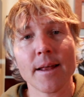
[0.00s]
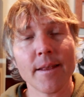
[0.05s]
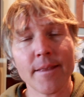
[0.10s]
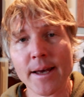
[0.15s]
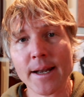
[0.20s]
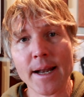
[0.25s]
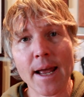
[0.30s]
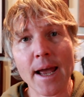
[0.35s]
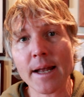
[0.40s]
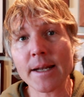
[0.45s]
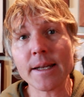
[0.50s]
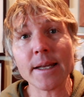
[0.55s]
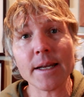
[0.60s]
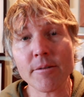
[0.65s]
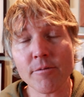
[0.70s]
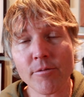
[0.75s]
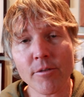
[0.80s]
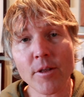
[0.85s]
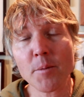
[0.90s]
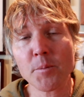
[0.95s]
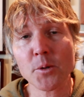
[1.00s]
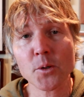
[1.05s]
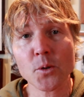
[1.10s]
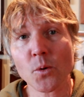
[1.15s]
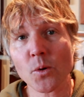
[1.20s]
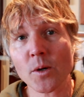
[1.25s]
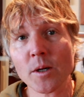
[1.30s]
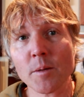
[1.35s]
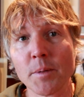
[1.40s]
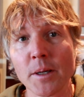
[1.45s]
that
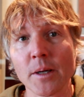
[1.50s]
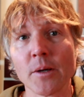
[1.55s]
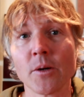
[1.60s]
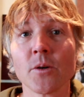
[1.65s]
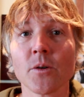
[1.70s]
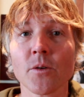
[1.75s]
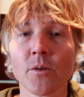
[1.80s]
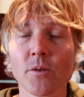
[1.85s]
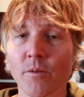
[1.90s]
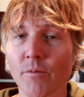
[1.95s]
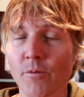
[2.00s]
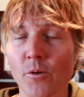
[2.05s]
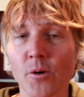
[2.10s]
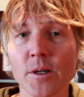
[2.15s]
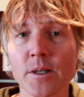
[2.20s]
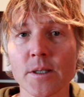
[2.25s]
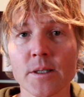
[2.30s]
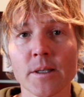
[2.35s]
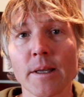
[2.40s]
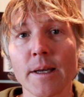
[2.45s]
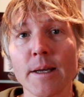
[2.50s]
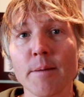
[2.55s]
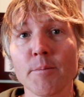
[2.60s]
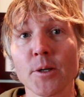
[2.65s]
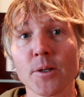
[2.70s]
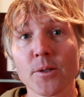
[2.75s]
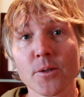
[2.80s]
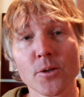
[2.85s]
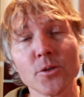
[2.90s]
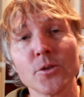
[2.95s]
anti-inflammatory pill for his
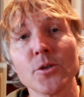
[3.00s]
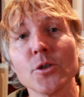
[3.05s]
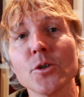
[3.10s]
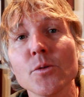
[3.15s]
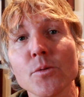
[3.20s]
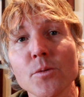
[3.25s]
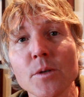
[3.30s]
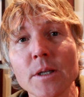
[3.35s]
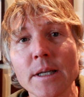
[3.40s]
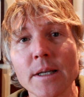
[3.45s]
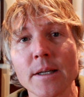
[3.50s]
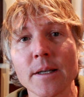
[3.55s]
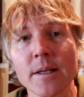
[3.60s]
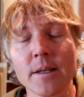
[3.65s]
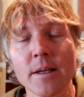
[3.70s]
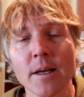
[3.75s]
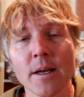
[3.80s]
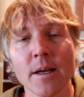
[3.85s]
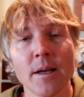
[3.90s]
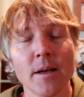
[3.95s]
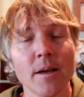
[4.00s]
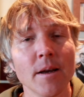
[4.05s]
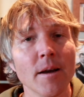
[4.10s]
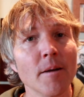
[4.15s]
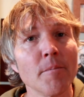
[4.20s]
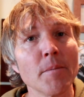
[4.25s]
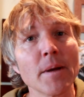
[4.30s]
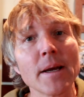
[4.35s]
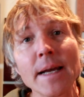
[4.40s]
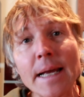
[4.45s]
lameness, or do you need it?
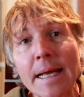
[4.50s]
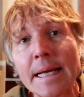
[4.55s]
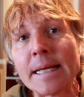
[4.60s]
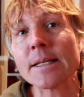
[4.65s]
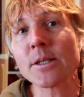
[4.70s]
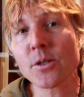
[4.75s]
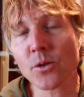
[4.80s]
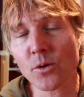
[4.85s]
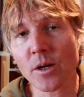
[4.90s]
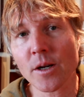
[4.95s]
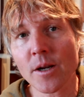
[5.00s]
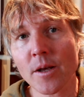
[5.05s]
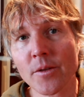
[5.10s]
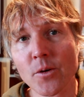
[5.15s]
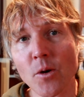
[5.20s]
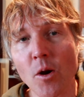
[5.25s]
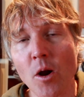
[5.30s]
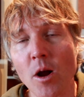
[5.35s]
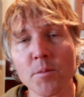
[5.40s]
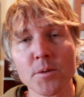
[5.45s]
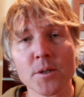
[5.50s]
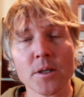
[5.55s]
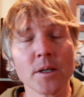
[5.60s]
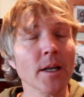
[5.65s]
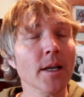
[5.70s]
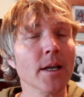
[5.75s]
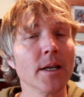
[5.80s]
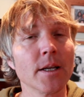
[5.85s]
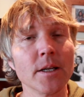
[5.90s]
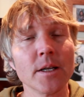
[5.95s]
Is there another option?
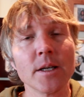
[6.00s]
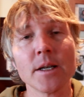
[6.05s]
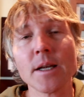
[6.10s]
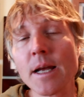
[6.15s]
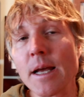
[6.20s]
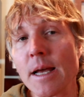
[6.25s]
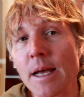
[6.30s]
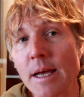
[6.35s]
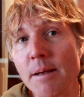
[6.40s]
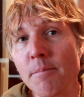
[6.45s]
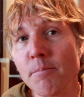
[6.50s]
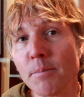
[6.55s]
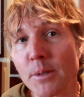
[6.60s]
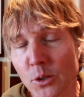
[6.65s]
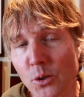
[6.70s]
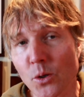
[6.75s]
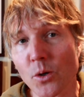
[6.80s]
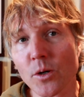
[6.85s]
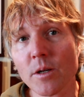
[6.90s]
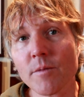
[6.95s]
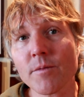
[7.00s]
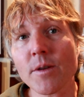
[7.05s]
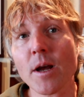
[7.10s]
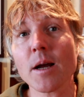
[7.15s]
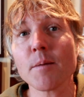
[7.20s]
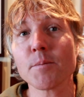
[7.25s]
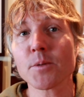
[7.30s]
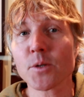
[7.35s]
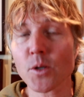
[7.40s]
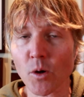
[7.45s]
And majority of
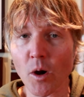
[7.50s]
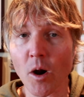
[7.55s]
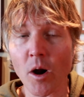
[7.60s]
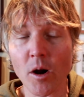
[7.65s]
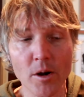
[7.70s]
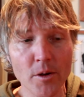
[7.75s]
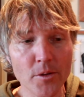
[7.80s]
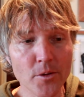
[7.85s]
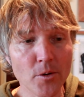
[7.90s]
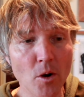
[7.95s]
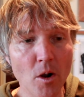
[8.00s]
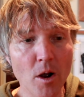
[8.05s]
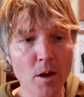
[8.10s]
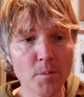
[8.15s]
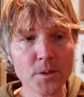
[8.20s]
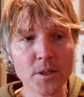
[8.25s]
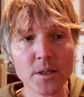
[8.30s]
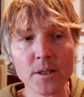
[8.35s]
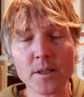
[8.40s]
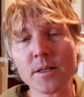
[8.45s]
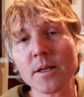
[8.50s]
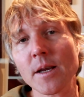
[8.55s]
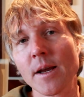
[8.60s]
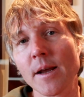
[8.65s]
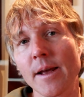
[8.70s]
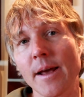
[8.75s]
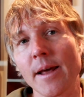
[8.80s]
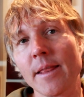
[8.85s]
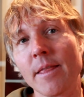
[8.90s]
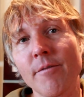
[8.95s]
times there are other options,
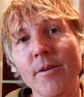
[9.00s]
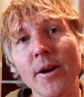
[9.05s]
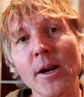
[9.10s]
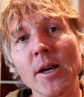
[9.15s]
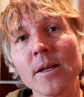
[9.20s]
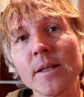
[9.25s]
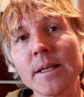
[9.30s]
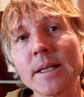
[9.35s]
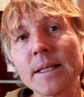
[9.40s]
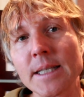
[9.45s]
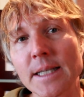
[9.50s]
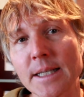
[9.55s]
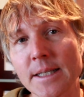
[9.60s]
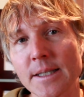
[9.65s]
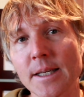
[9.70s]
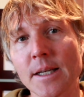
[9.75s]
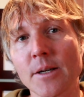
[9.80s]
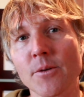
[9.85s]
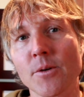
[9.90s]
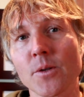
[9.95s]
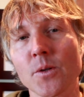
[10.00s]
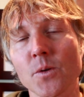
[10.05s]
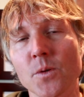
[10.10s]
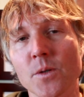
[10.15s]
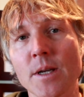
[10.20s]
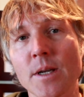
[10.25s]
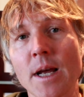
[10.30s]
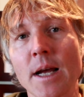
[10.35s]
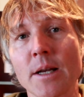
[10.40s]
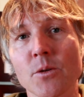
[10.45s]
at the very least considering
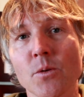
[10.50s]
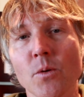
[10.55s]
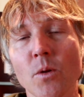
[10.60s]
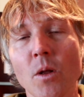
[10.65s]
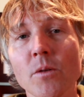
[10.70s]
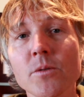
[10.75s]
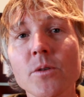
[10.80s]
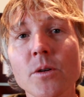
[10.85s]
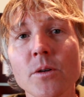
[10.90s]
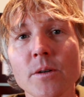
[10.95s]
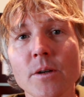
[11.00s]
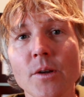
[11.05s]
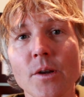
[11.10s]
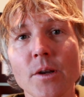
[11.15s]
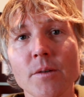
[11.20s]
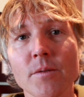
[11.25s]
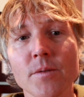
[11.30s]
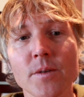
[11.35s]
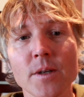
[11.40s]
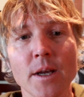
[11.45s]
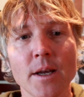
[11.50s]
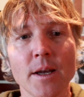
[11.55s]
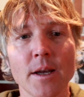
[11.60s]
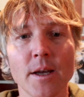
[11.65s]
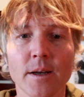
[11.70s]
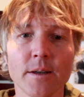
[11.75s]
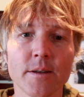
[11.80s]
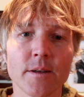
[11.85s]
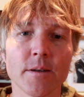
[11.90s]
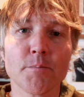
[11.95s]
those natural alternatives
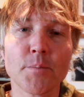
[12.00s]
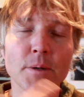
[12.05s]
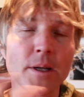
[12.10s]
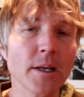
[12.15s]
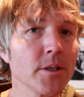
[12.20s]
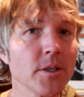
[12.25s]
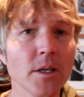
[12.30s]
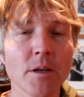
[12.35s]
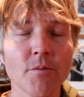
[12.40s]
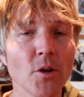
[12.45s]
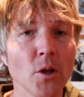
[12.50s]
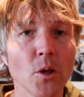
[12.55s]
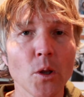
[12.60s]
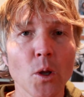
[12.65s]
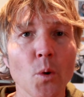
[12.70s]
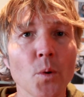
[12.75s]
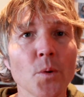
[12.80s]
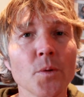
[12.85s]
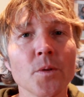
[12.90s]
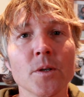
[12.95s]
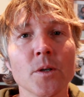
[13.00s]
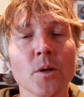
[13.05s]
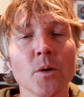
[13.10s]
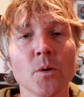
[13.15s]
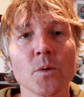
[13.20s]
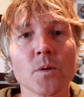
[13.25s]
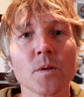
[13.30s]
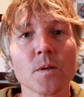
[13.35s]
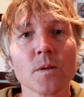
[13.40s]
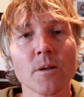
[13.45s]
to potentially even lower the
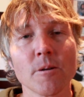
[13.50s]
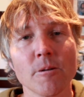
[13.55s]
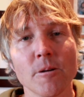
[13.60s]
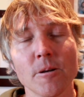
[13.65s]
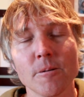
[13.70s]
dose.